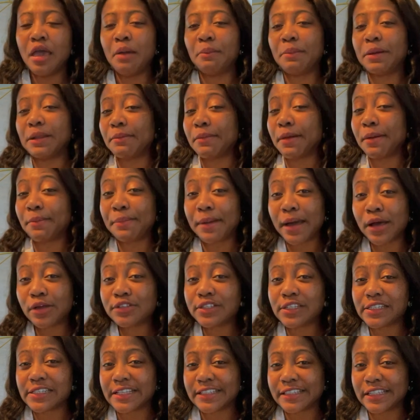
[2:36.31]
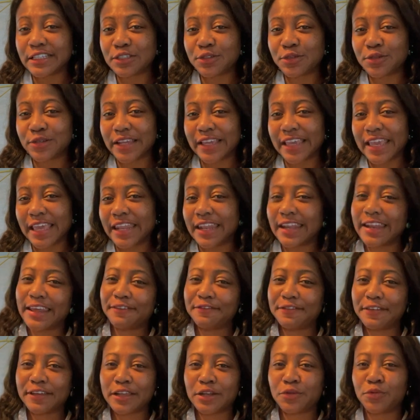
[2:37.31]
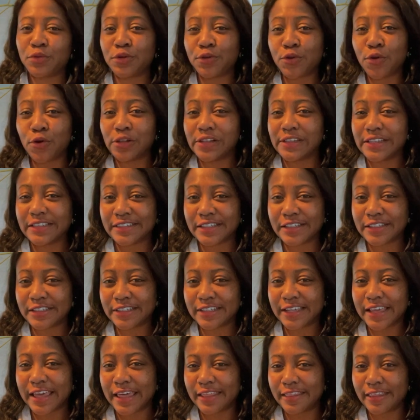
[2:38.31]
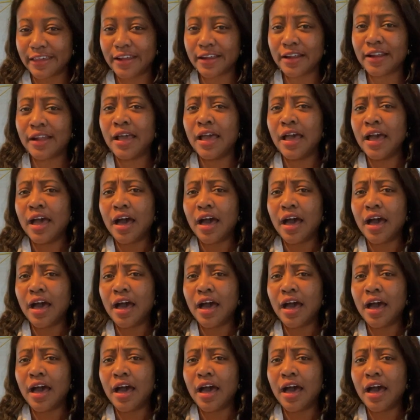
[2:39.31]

but I'm about to listen to it again, and I figured we'd all listen together.